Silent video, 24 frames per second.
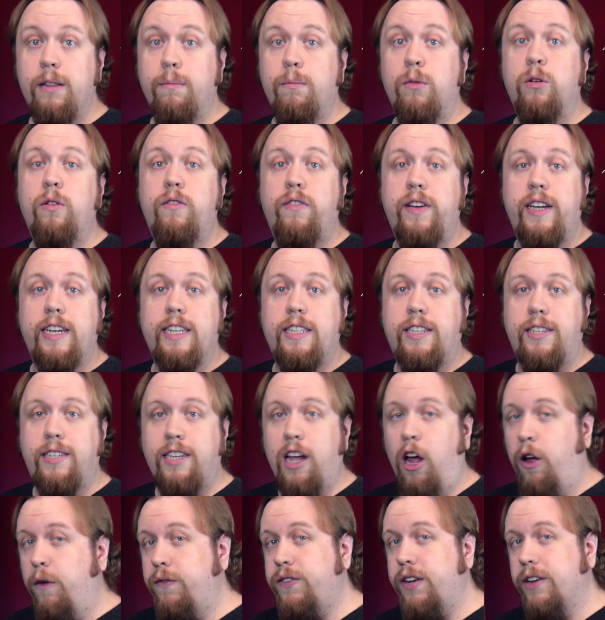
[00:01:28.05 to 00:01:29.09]
the movie
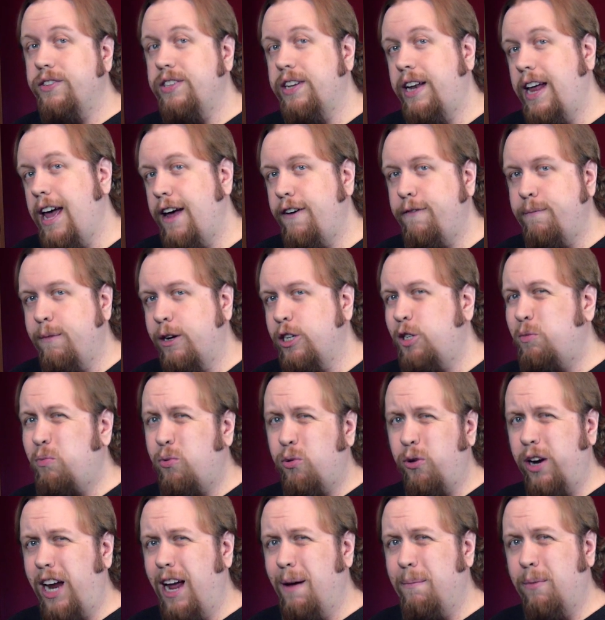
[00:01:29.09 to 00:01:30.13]
itself doesn't have much
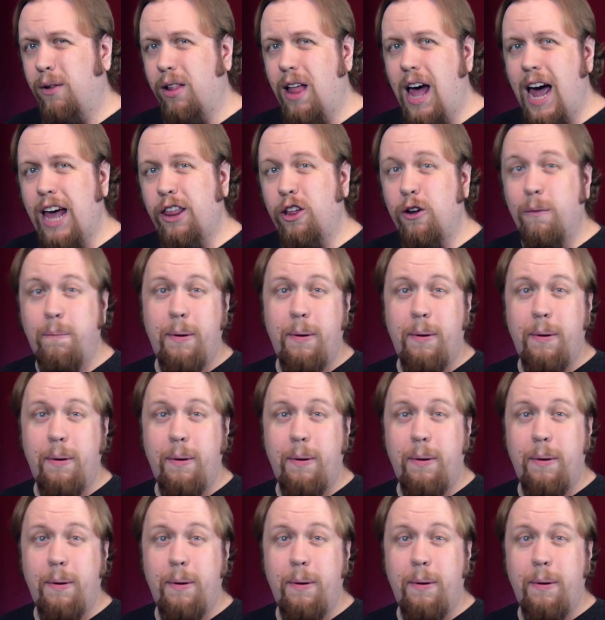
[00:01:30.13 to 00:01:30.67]
preamble either.